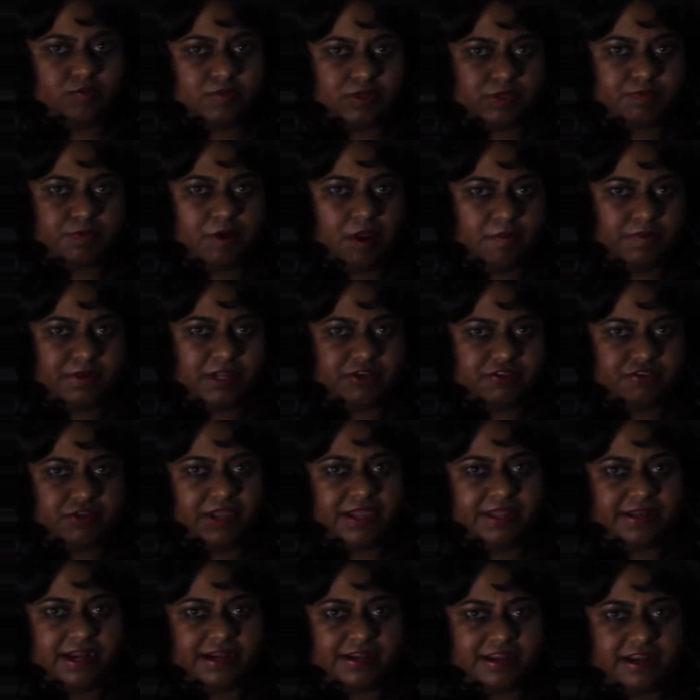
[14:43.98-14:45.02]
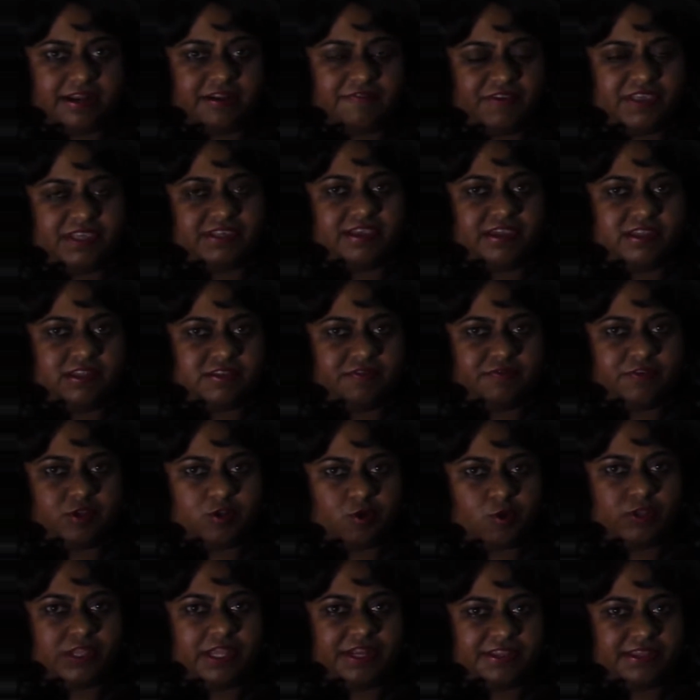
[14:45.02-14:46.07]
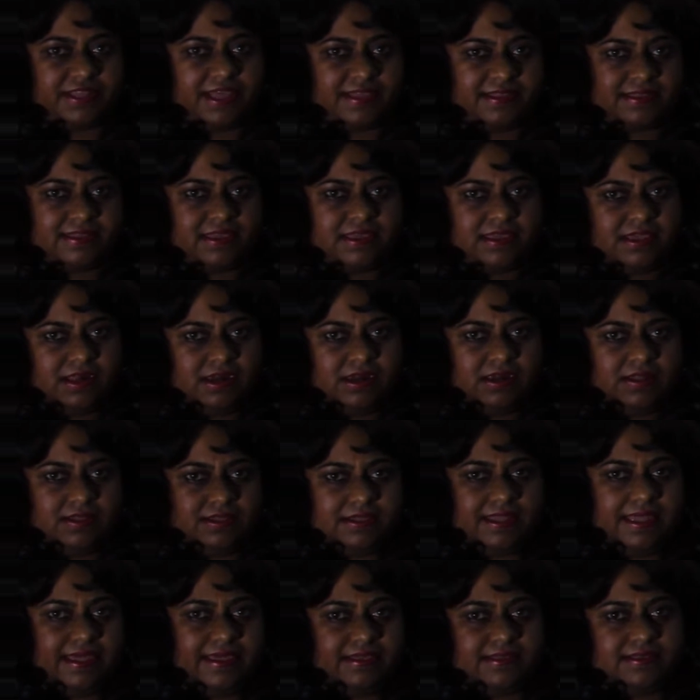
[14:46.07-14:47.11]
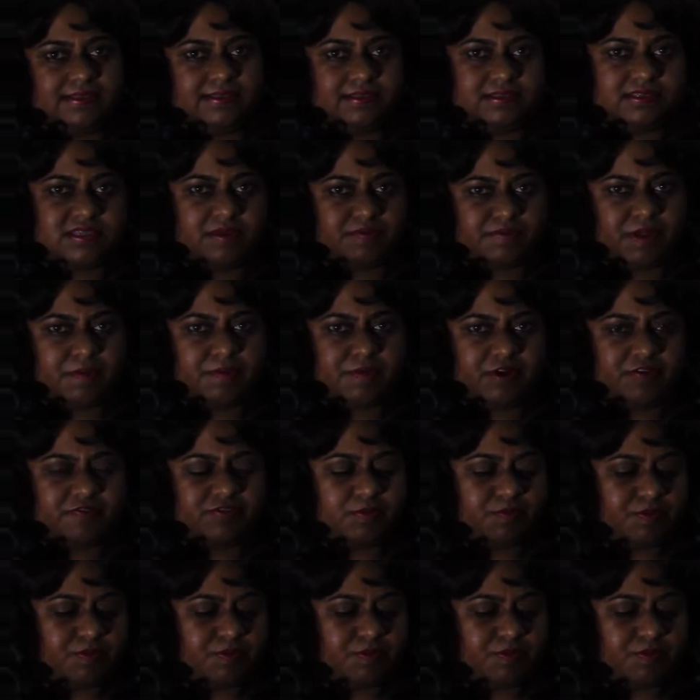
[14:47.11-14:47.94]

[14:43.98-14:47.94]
you must probably try and attend a visa interview no later than like September of